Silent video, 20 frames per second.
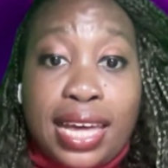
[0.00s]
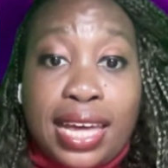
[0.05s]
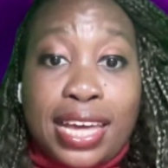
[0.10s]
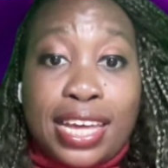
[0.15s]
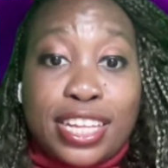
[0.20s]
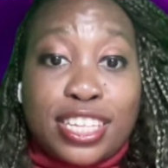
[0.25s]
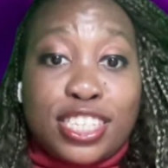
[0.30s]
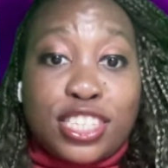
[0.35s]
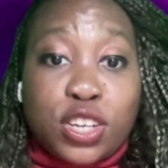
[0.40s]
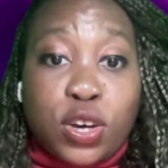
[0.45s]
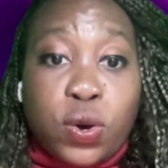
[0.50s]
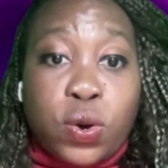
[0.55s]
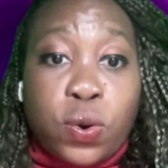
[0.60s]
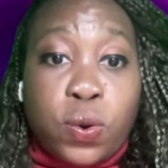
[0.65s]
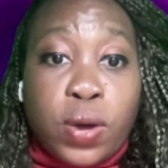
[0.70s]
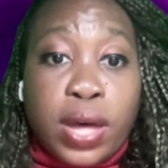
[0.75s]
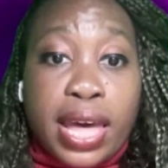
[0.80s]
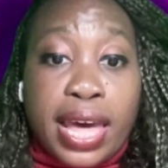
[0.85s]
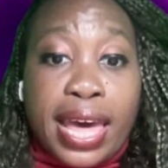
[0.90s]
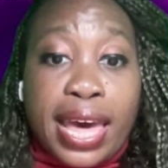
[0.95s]
is.
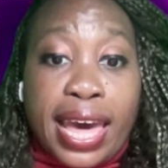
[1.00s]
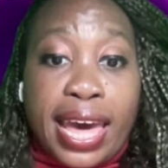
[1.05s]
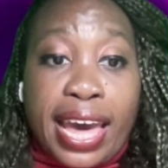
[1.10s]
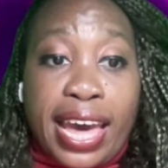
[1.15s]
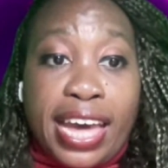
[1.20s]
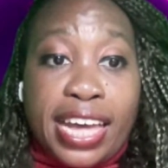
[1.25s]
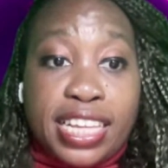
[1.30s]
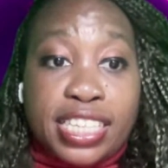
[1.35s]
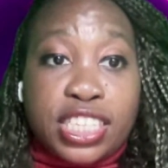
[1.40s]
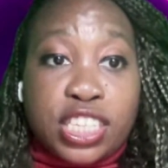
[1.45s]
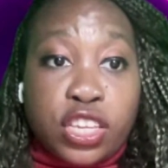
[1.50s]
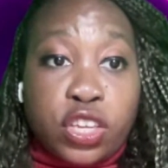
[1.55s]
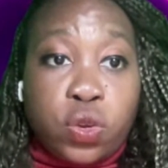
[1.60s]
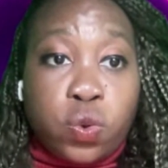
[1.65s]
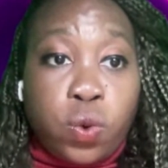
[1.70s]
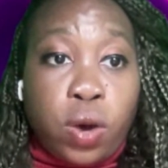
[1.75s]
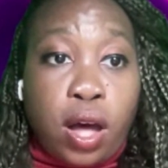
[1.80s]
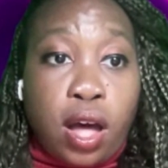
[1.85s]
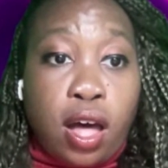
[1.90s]
So as you